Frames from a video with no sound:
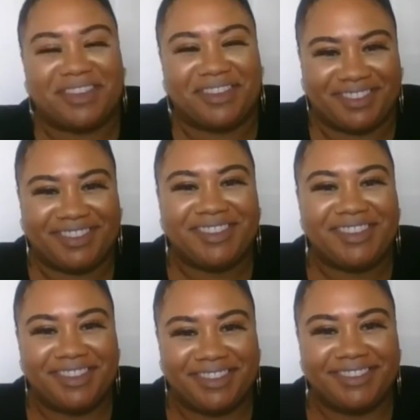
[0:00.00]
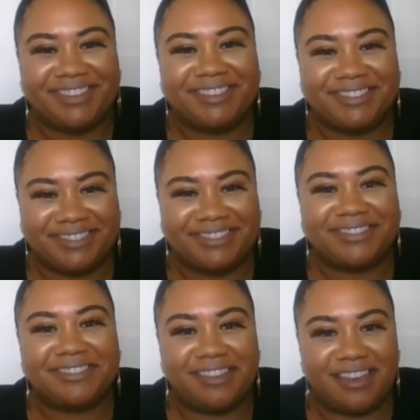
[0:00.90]
And the girls in school
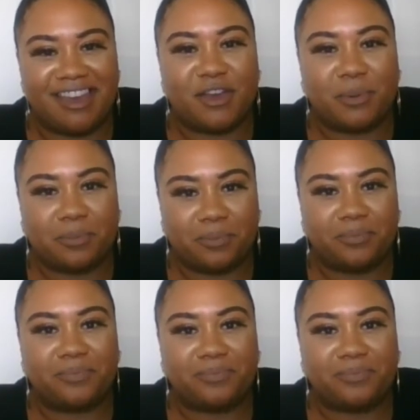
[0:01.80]
would conspire